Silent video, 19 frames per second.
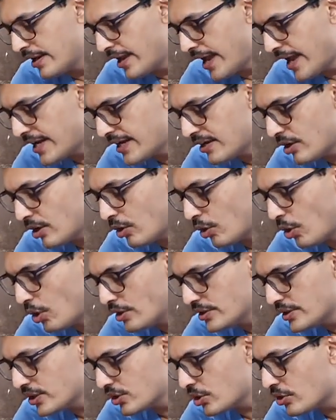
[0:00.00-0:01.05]
and
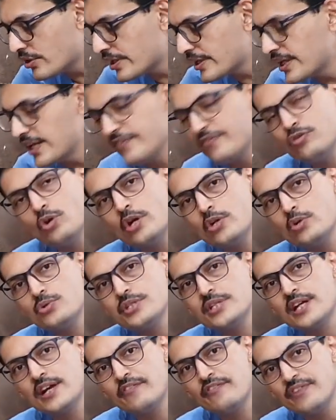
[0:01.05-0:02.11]
on the contrary, if you are
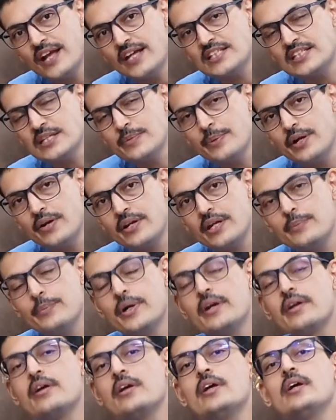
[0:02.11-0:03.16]
using a flexible
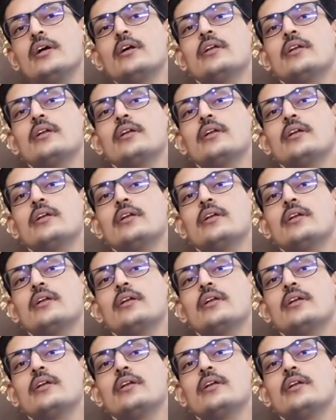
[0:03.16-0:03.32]
Reamer,